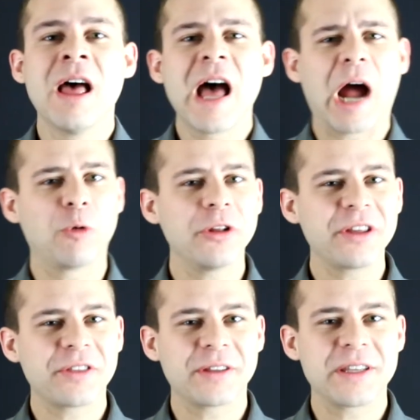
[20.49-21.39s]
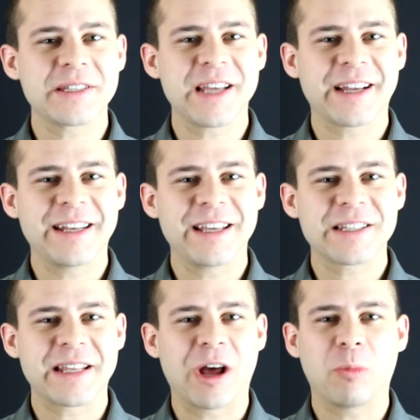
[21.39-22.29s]
I really think these techniques
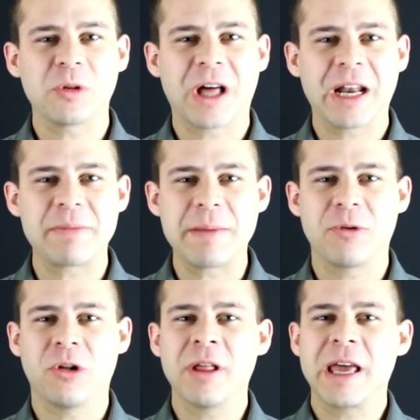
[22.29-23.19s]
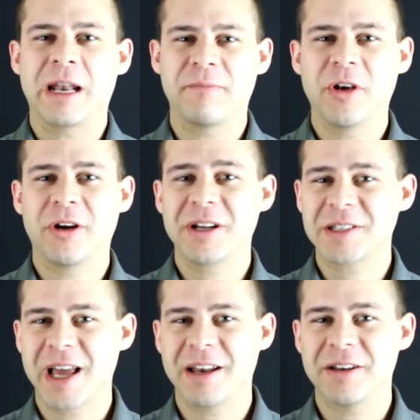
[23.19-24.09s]
can help a lot of people and I'm very
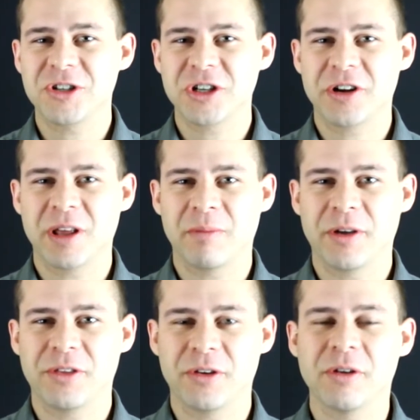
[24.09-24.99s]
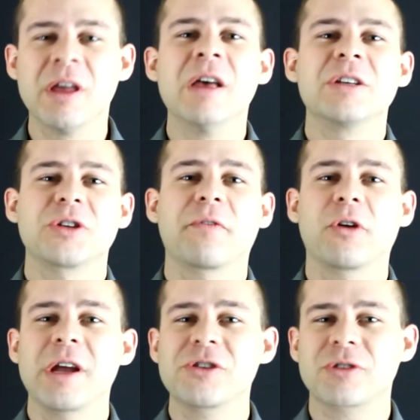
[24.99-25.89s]
excited to share them with you. So if
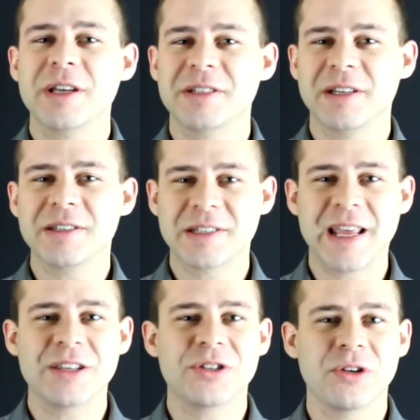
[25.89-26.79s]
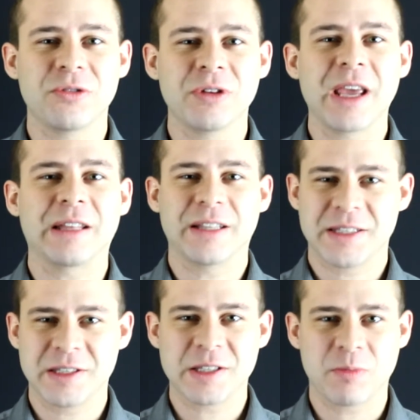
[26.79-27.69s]
you're interested, stay tuned and
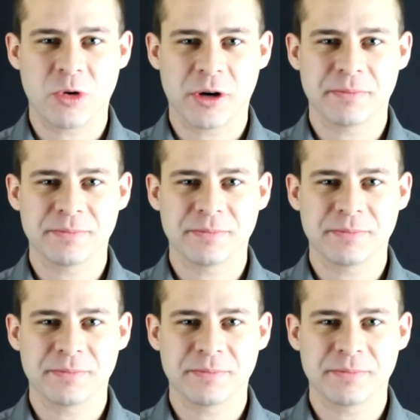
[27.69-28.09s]
listen some more.